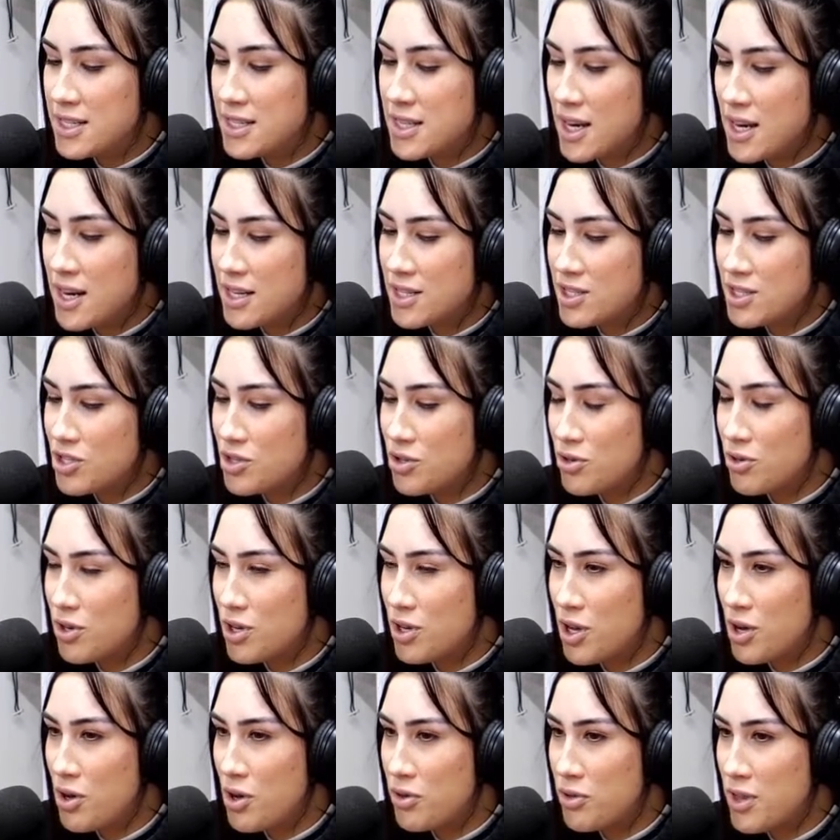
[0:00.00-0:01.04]

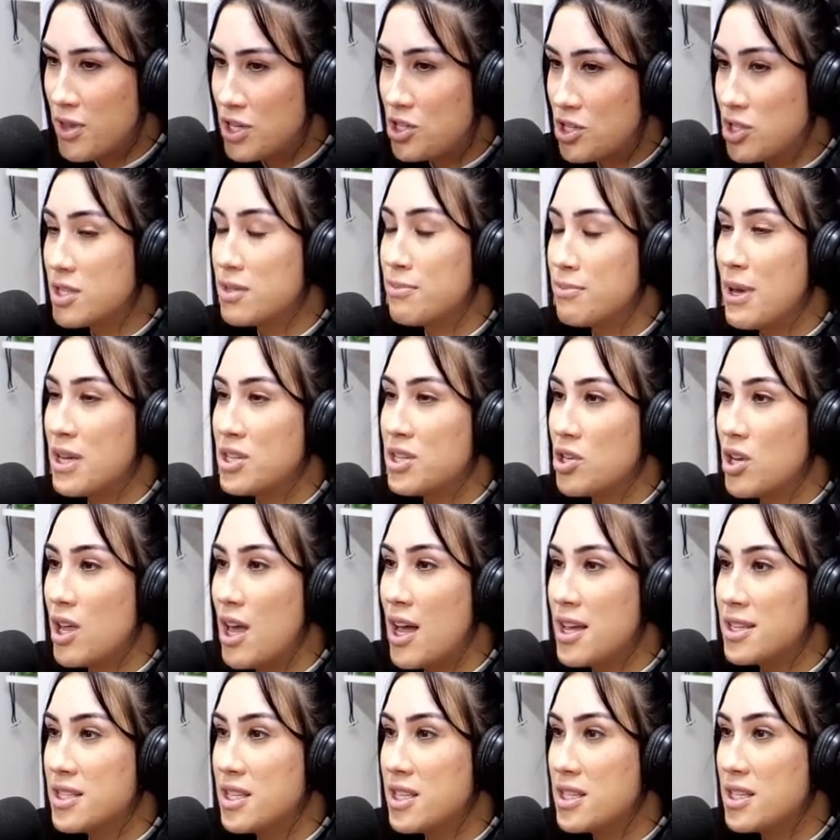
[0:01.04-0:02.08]
studio that just
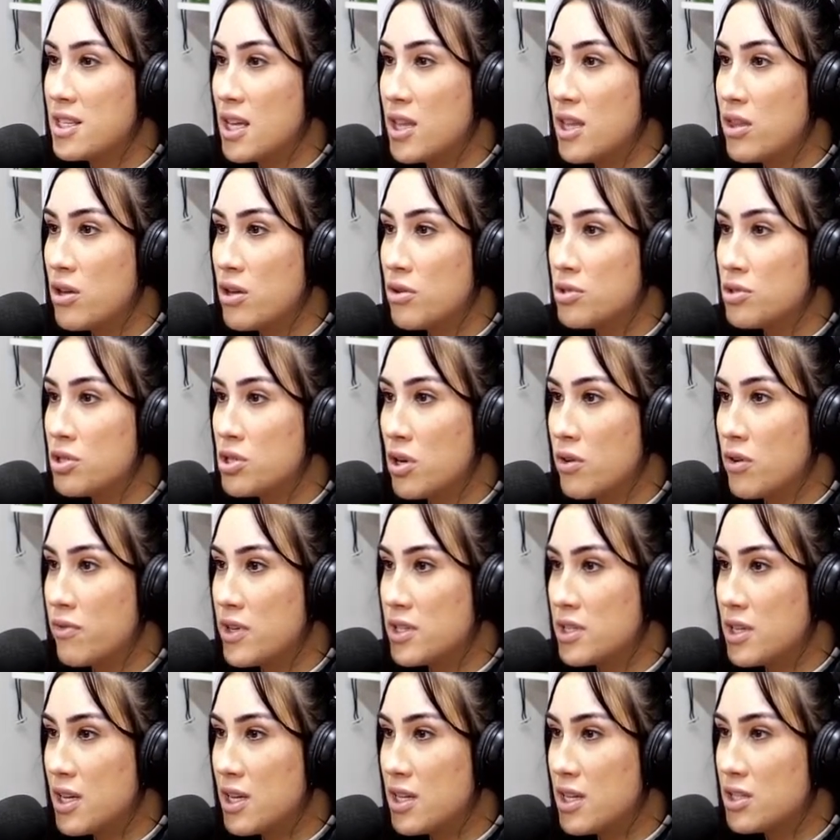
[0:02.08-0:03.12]
specializes in those
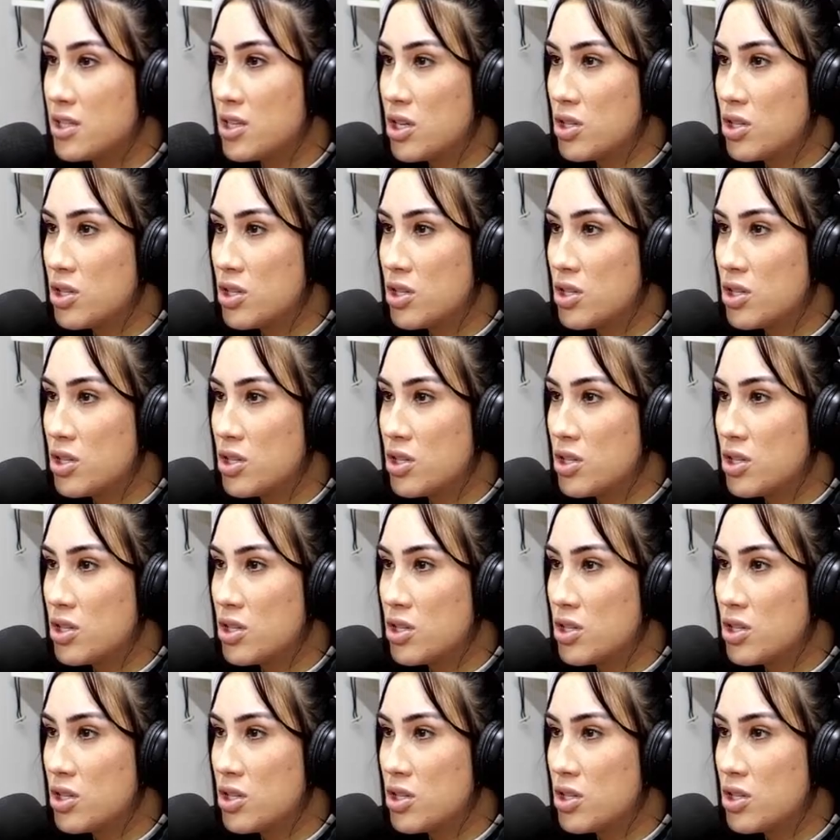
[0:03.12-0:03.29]
services.